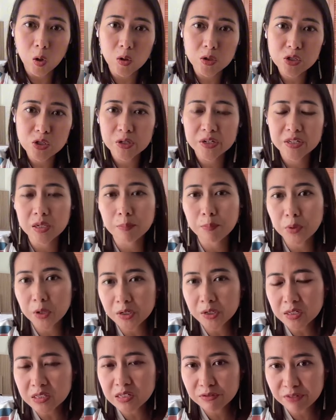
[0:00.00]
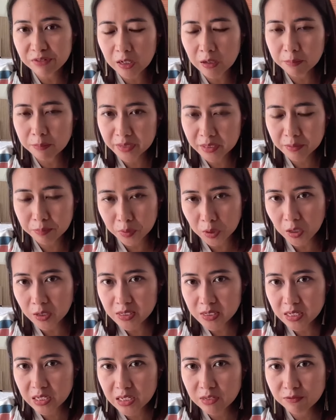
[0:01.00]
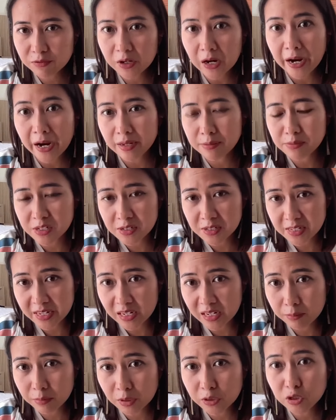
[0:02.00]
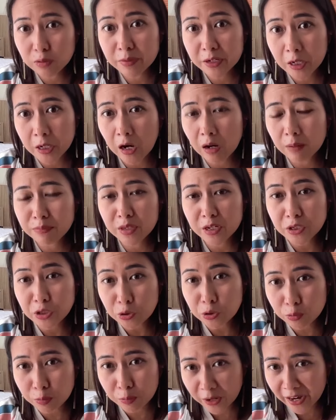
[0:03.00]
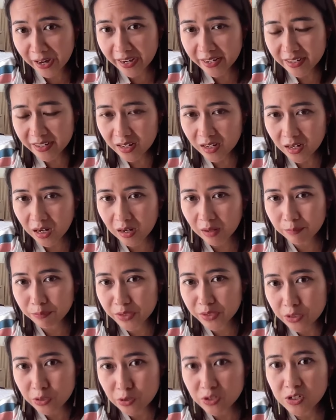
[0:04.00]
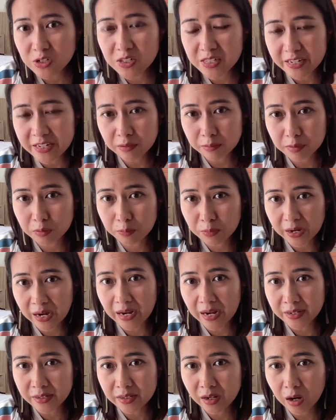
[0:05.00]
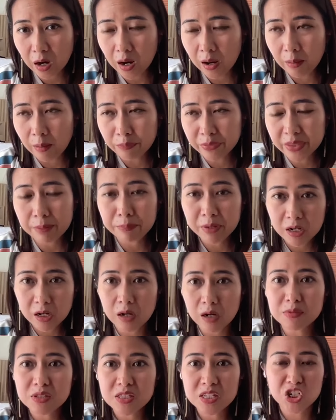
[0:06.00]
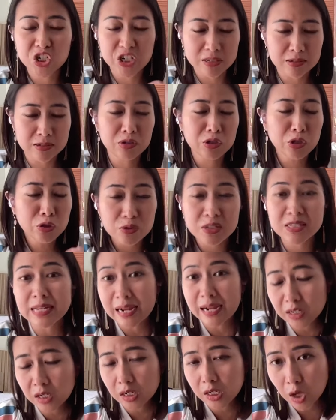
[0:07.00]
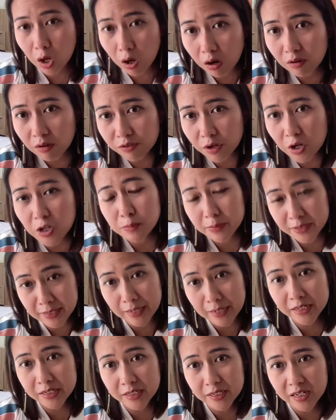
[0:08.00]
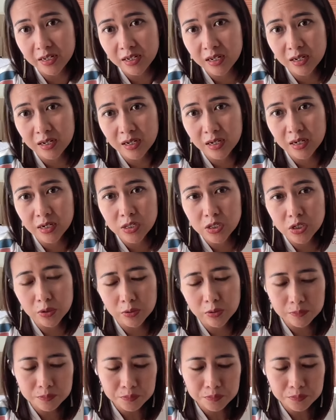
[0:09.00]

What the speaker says: also in the product development process for I Am Sustainable to become the new brand, the new sustainable brand that becomes the new standard of hospitality. So